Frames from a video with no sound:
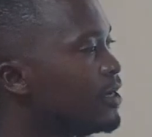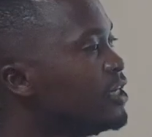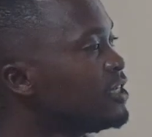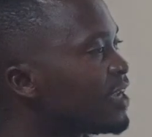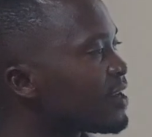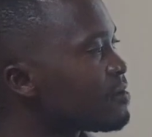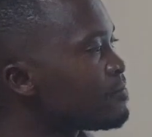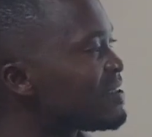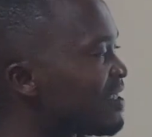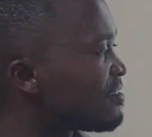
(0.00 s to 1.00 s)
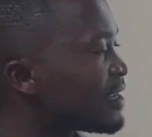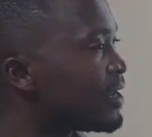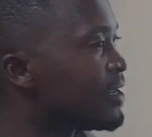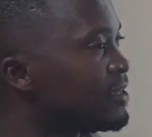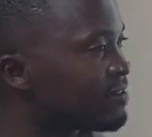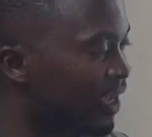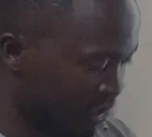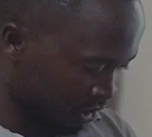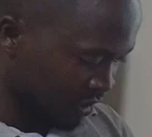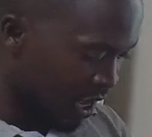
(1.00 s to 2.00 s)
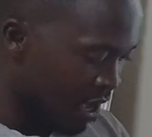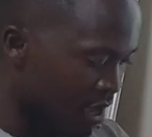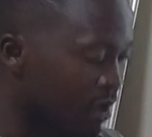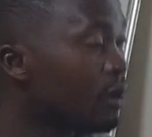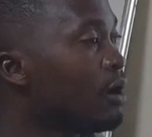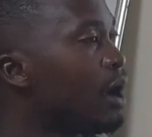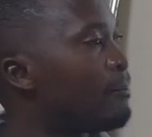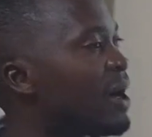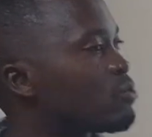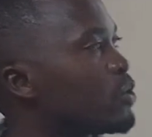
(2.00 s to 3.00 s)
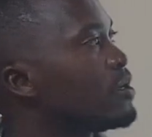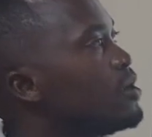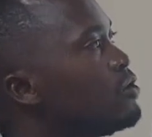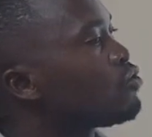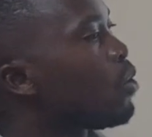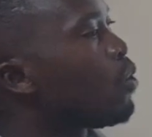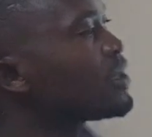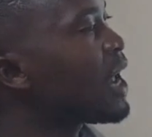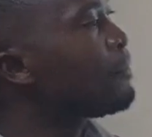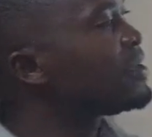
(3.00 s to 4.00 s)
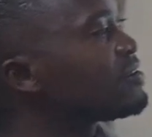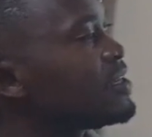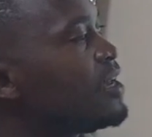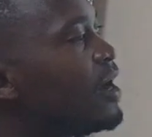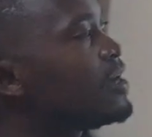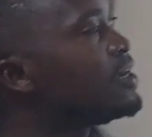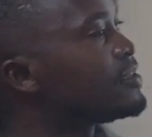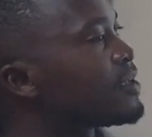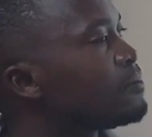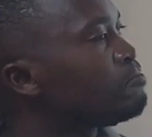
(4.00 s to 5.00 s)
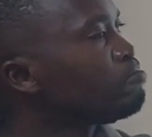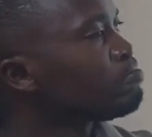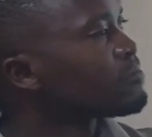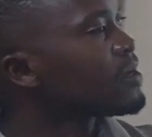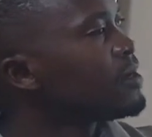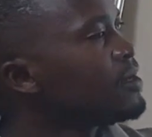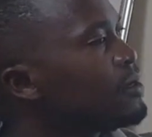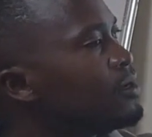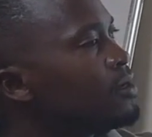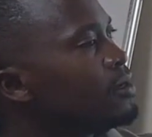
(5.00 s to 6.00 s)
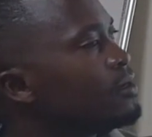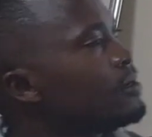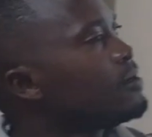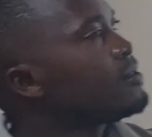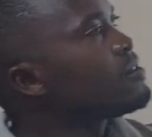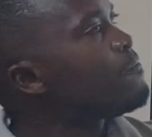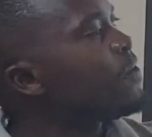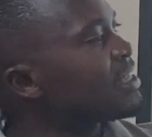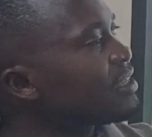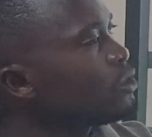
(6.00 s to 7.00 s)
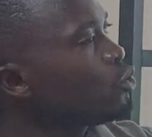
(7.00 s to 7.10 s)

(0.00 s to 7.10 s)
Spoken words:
injury be sustained in such a pathway? So what happens here is the first thing to